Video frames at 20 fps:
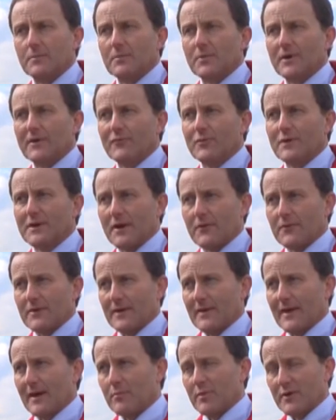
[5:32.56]
If we don't get
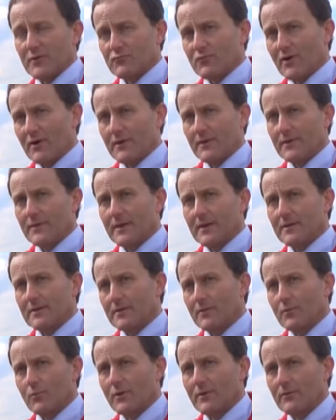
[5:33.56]
that bit right,
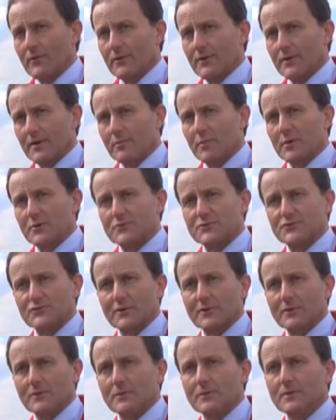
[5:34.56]
then we're on an uphill
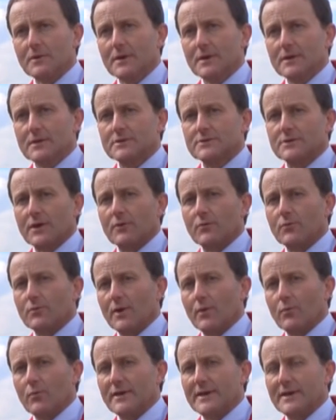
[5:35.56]
struggle. So
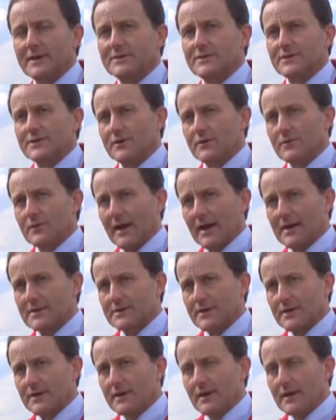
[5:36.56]
we need to do that,
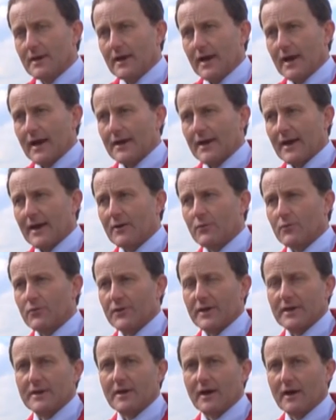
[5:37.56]
and a
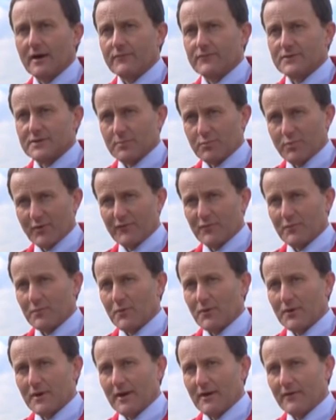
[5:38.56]
healthy calf is a
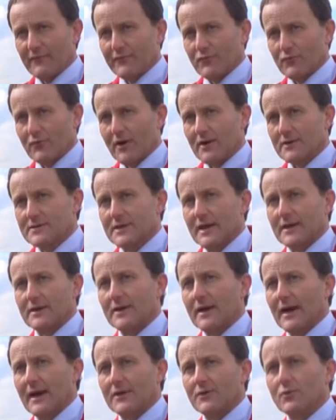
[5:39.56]
profitable calf for us,
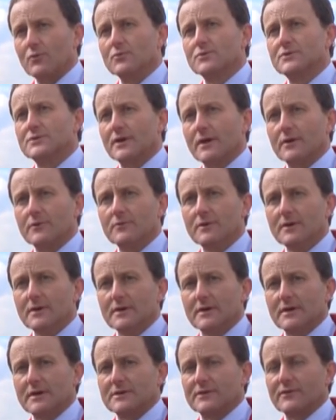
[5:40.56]
and also
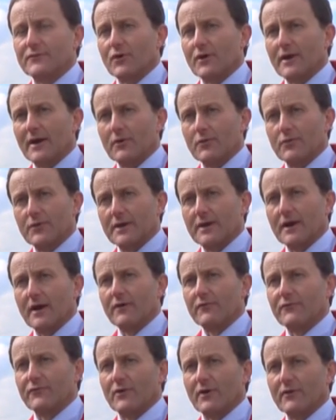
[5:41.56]
it's a very healthy
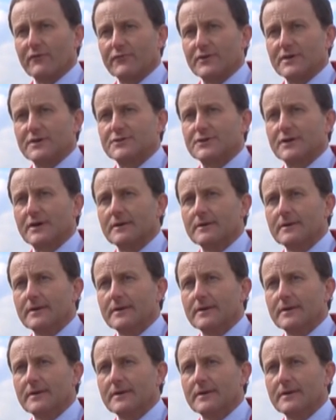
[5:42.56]
calf for our finisher.